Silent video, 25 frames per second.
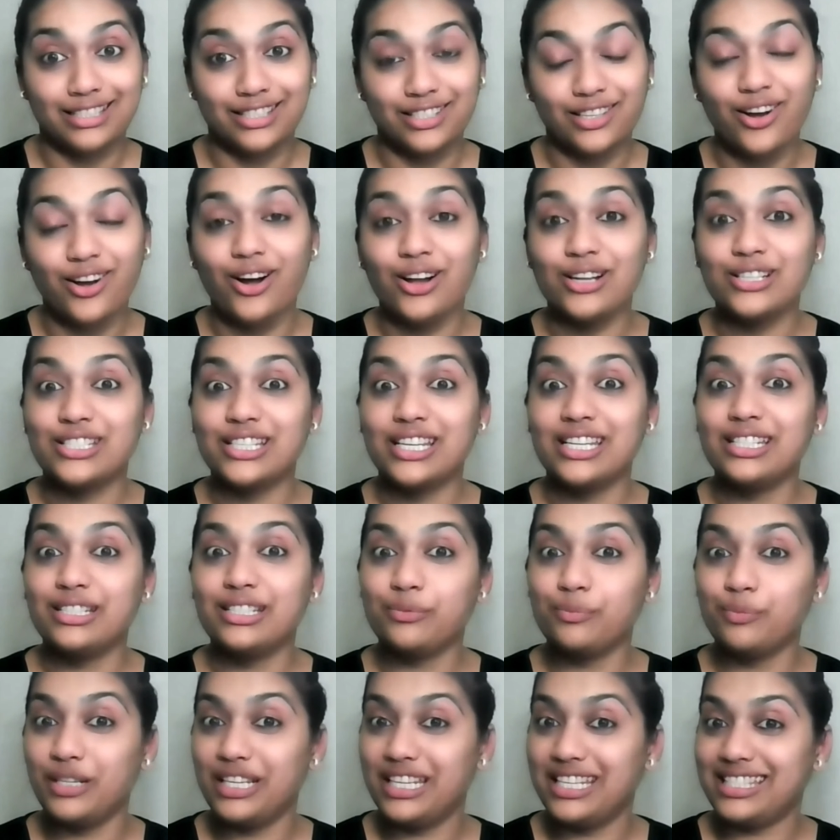If you like this
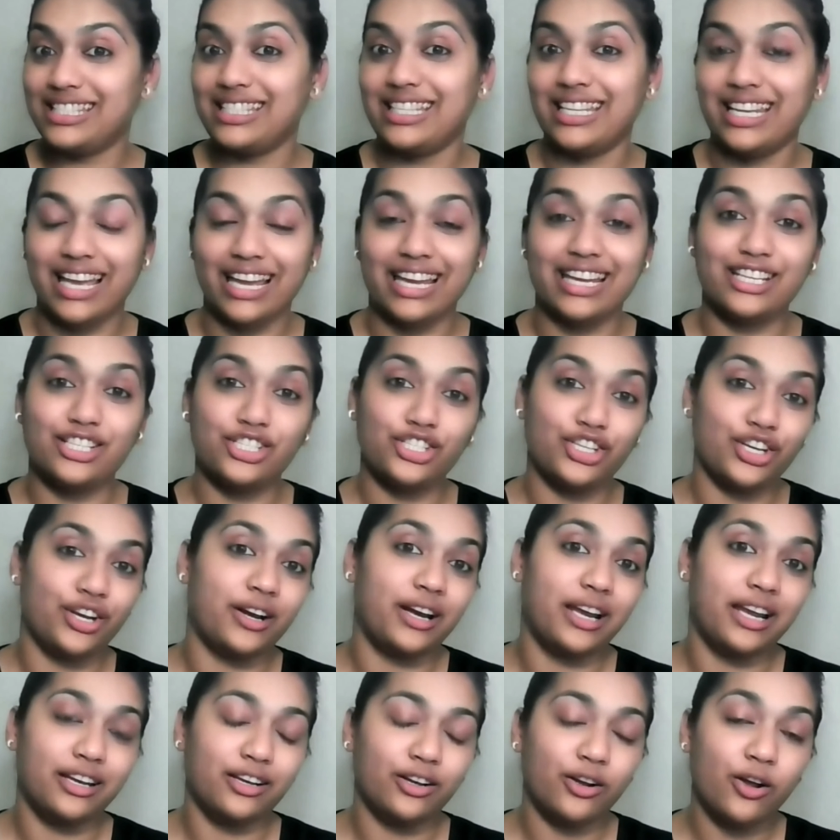content,
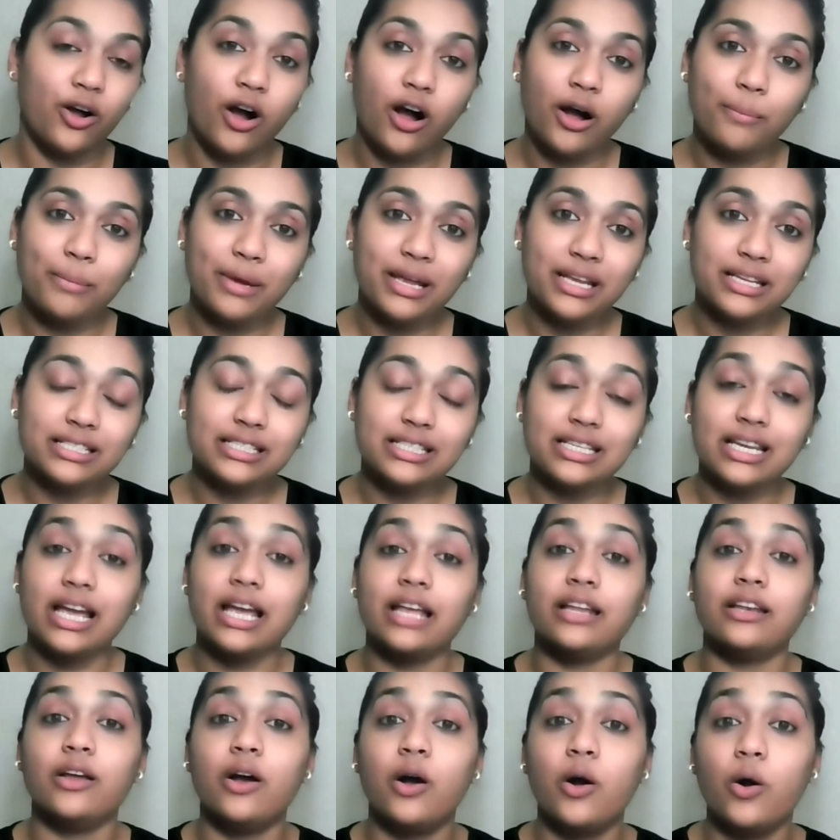please like, share, and
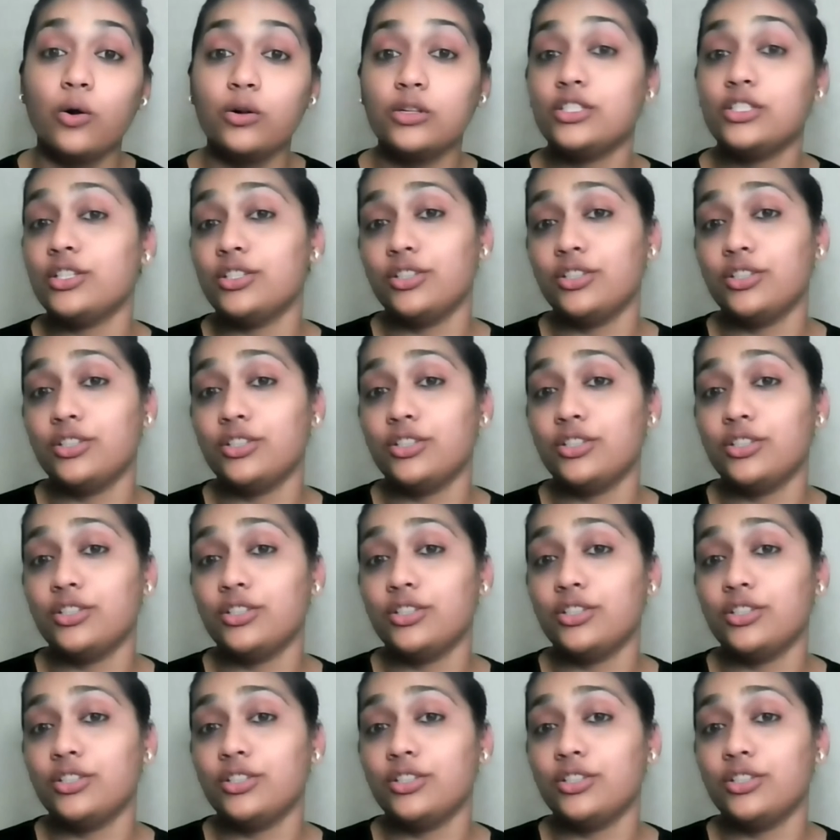comment.